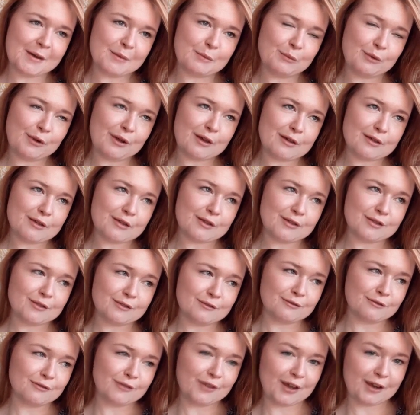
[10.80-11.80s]
with
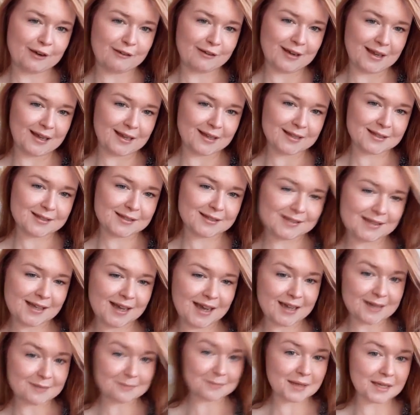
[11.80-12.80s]
various
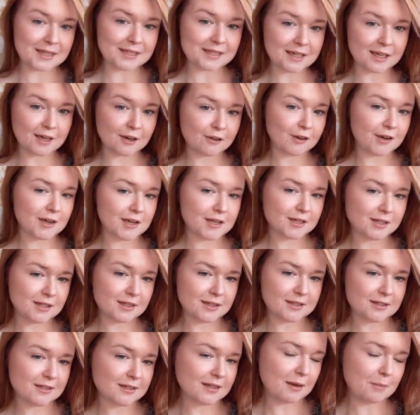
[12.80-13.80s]
handmade
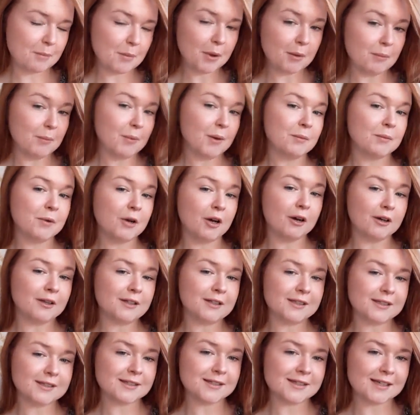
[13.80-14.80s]
decorations, a pom-pom
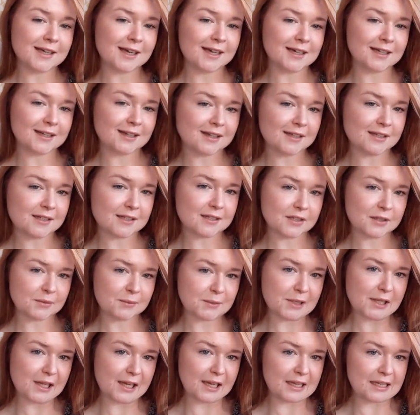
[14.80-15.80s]
garland and some
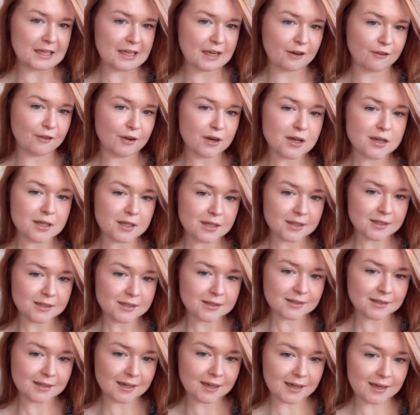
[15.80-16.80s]
clay
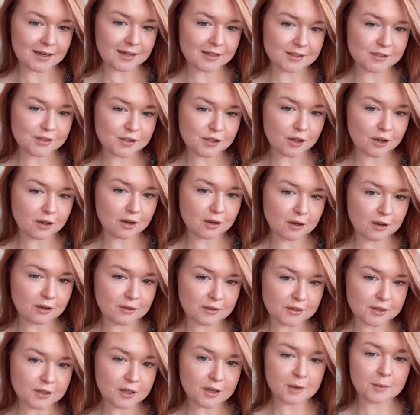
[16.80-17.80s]
decorations and a star on
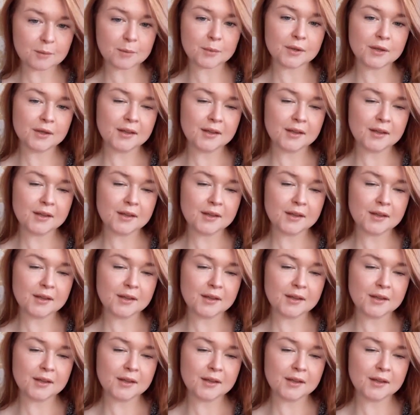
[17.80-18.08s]
the top.